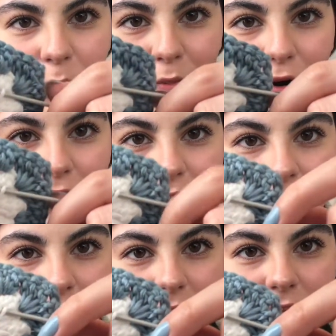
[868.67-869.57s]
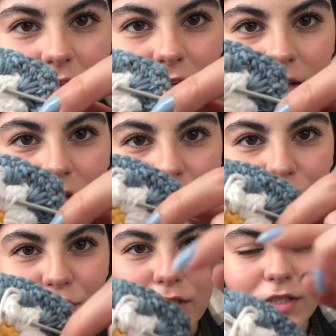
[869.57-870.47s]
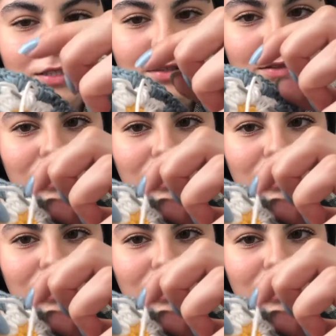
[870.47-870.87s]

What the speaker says: parts, and then you just